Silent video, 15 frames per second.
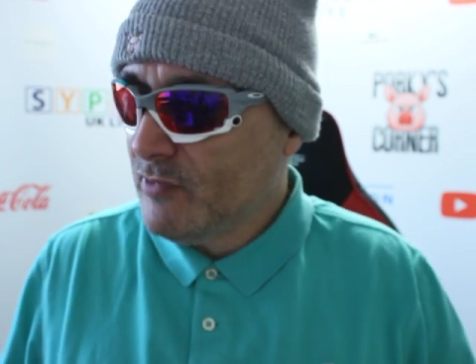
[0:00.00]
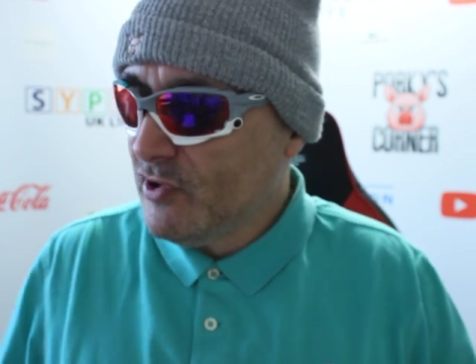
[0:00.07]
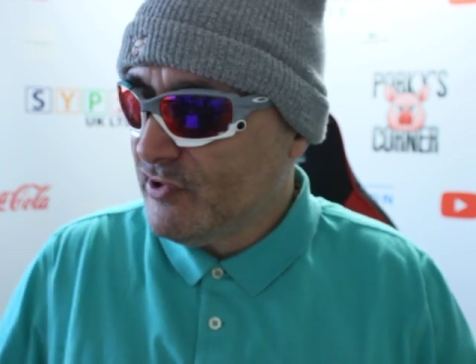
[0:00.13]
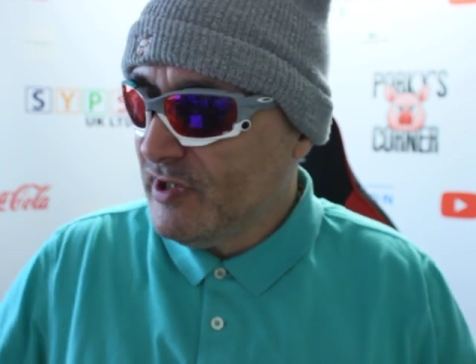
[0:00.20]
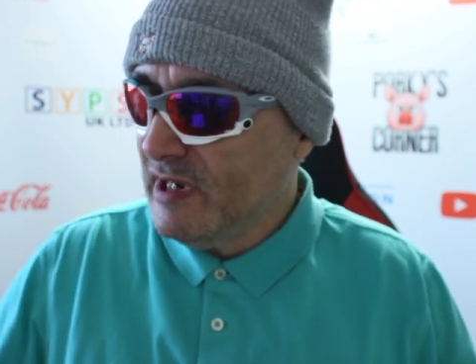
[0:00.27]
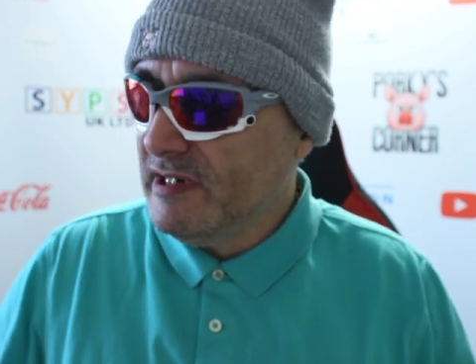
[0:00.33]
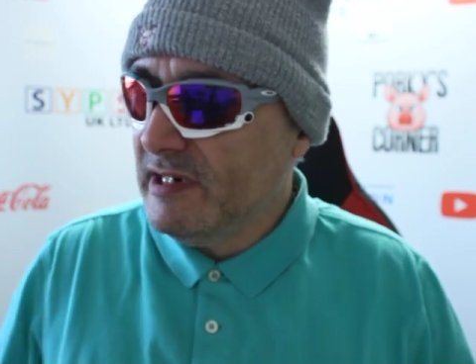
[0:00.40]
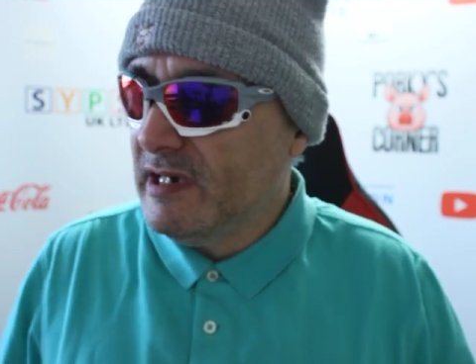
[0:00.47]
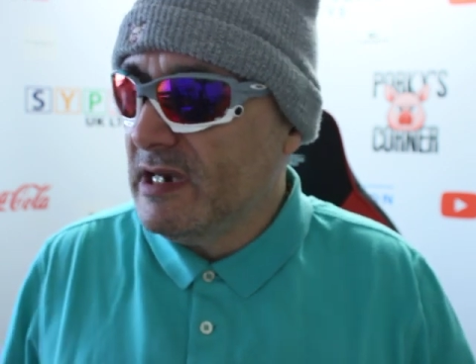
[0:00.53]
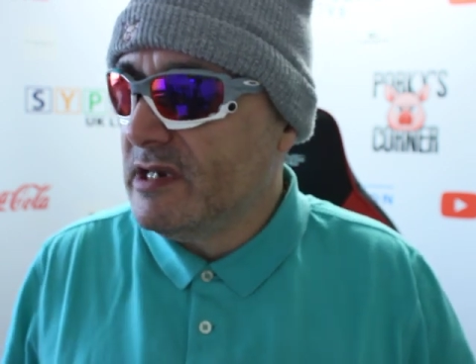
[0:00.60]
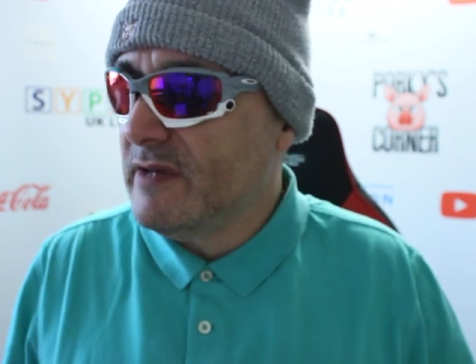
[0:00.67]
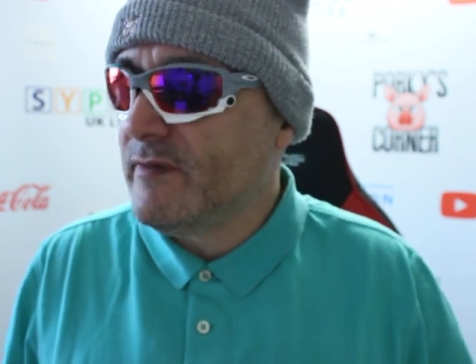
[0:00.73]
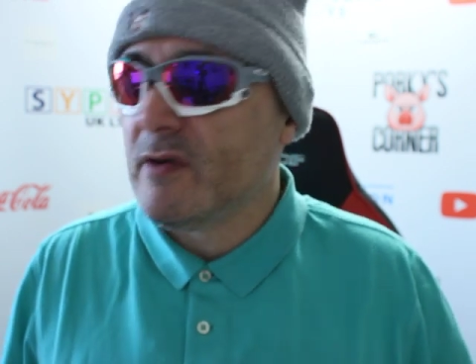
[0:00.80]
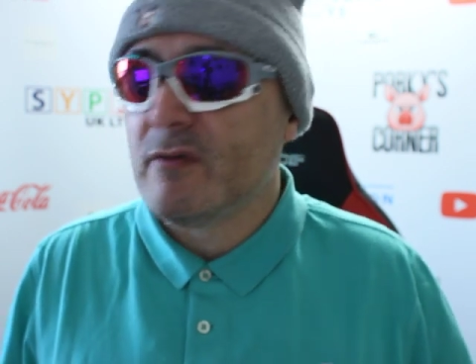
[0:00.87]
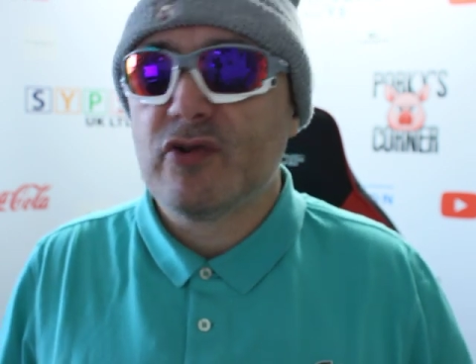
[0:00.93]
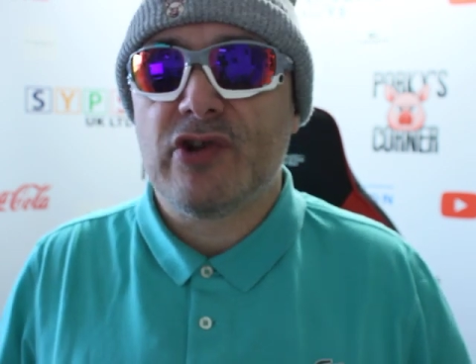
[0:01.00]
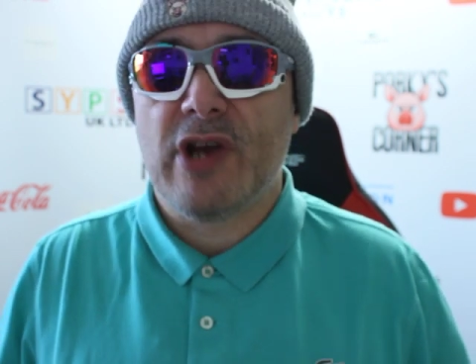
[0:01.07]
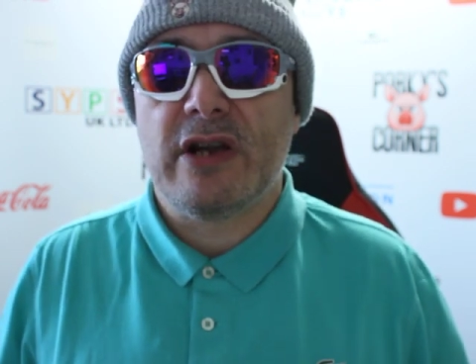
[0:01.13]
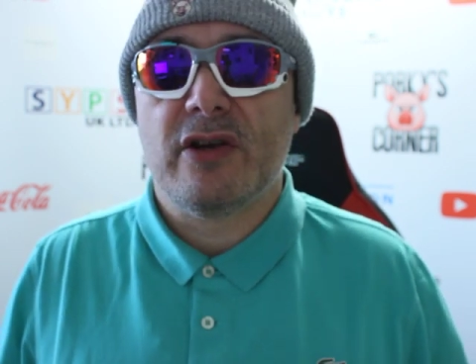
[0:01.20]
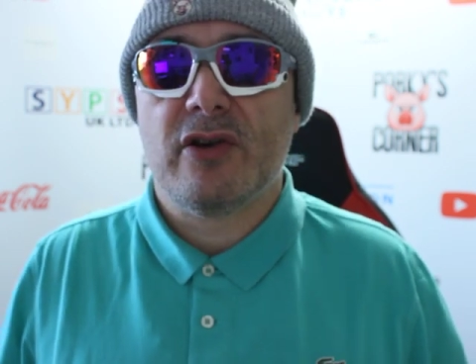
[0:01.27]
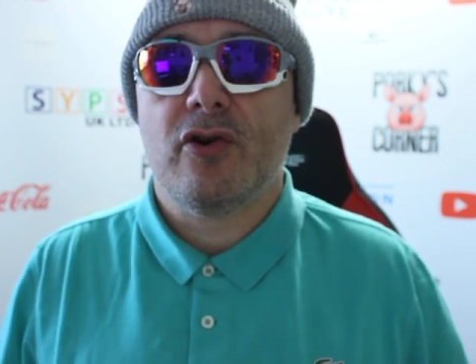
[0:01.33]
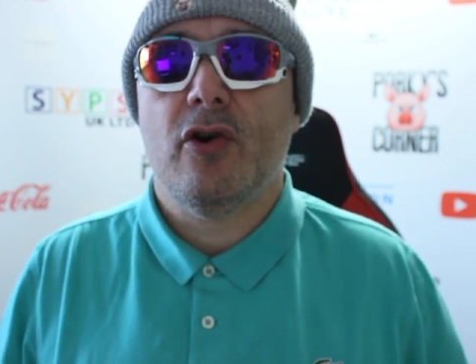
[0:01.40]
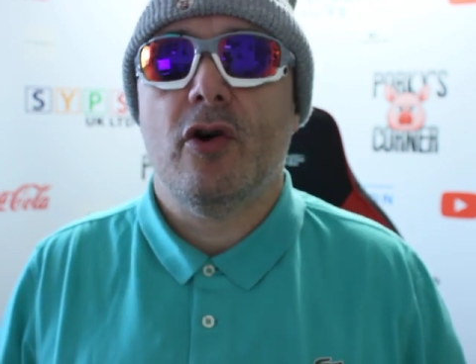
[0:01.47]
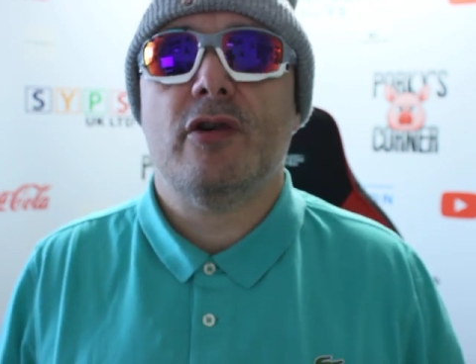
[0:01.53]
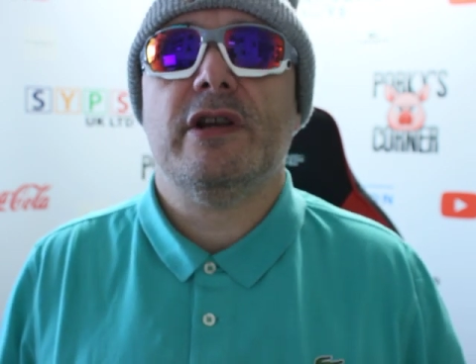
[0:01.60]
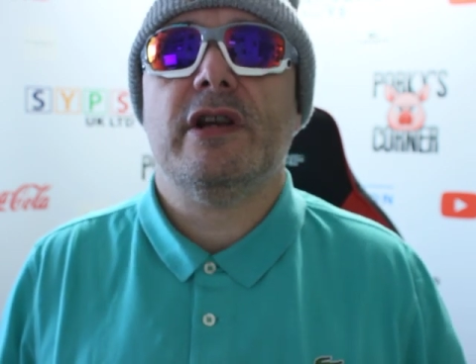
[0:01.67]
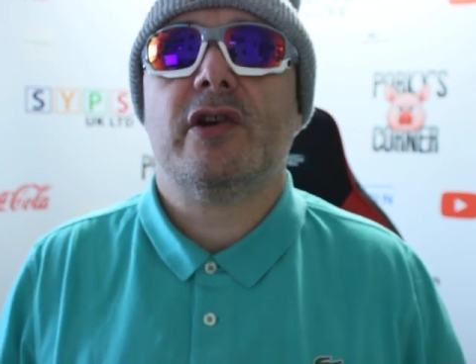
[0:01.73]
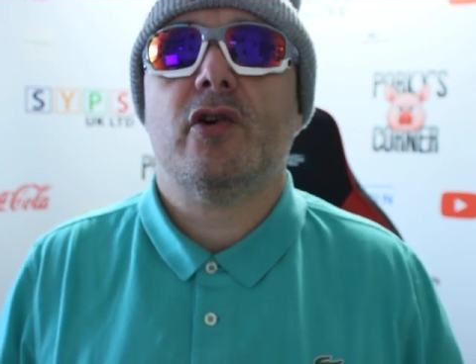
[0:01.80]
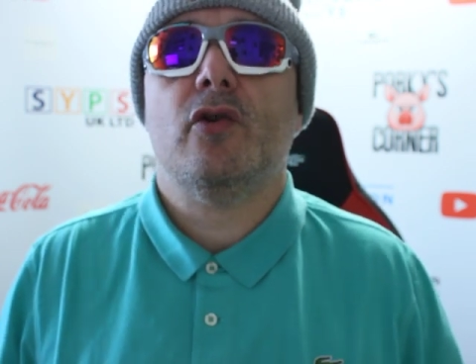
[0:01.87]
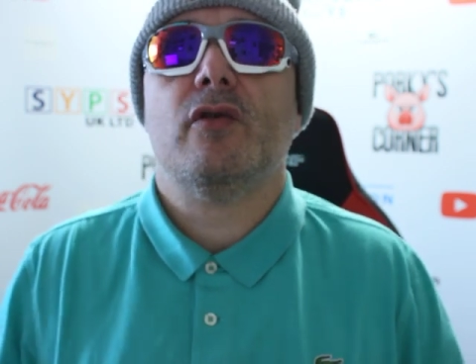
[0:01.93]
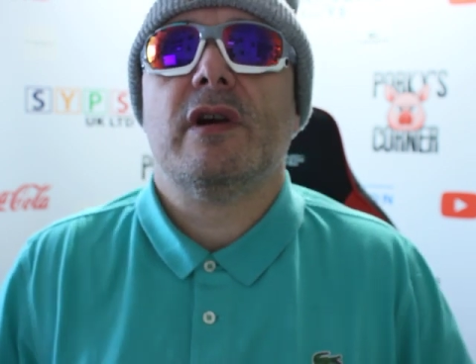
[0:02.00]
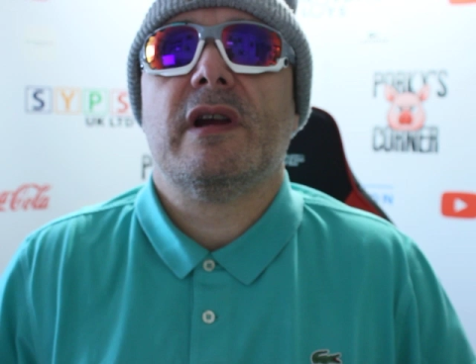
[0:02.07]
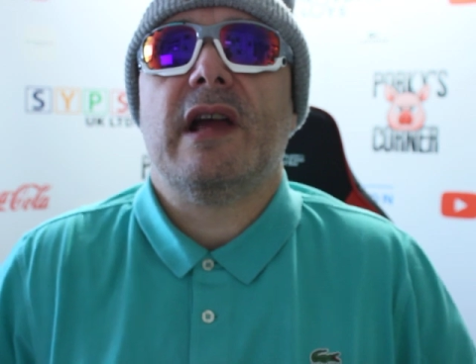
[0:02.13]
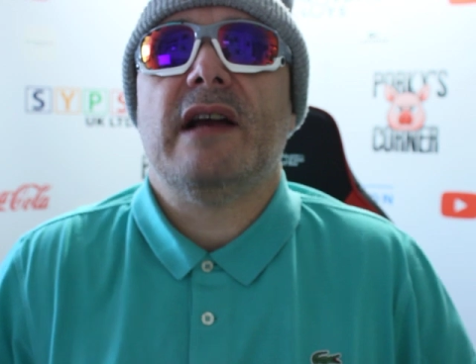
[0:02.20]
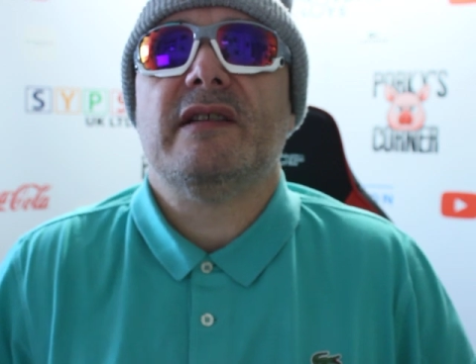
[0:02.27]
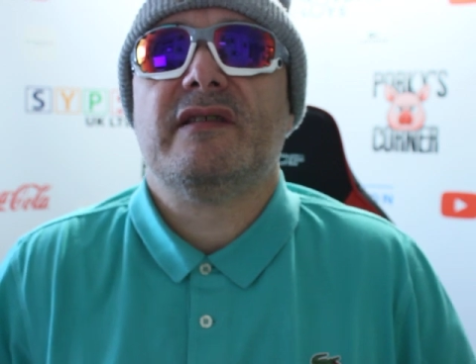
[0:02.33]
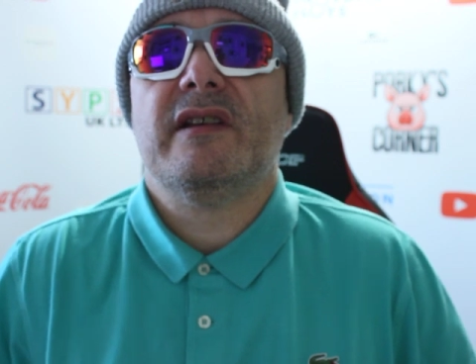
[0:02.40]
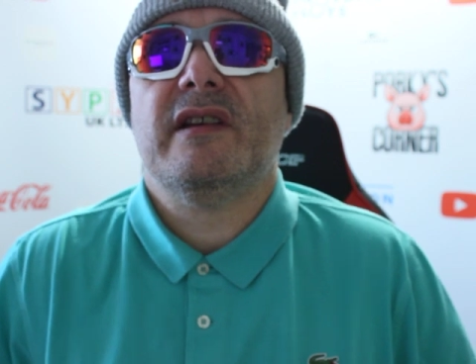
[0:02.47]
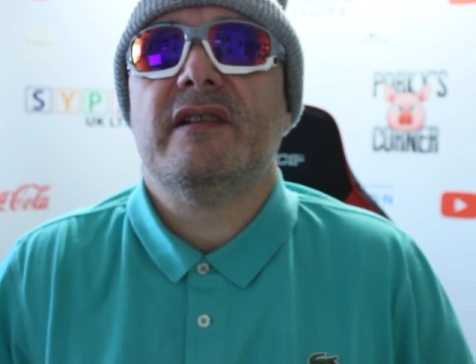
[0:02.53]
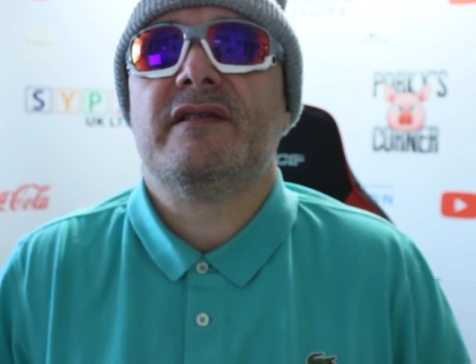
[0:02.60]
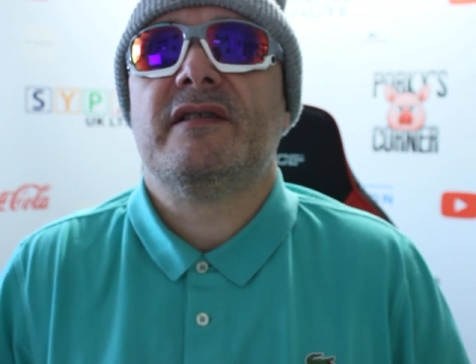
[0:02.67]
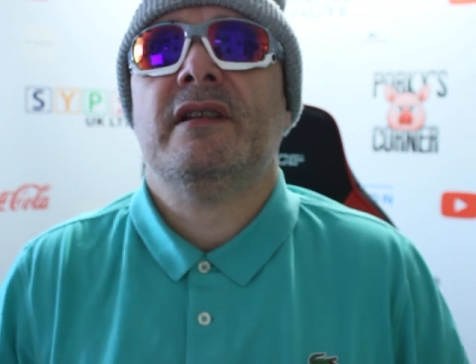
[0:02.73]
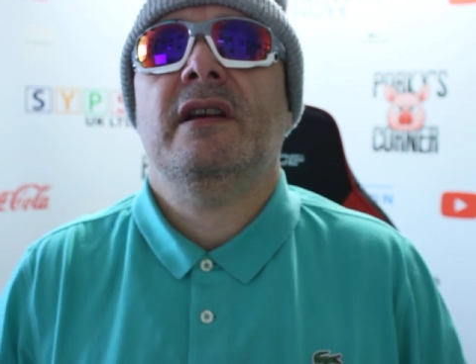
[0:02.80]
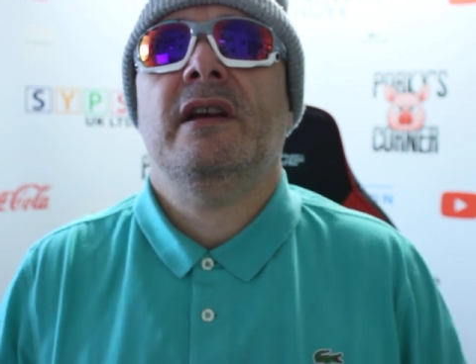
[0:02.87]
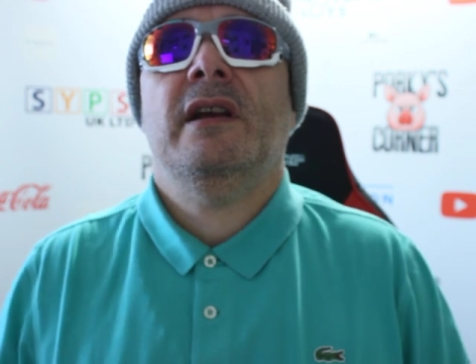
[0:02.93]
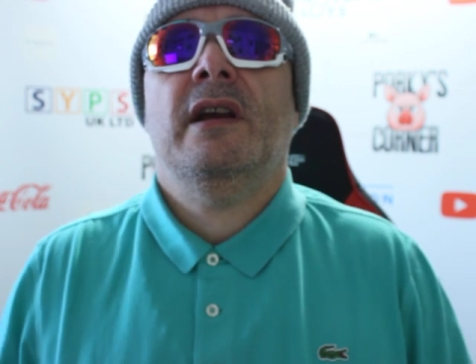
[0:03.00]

Just seen an interview with Shannon Courtenay and Kugan Cassius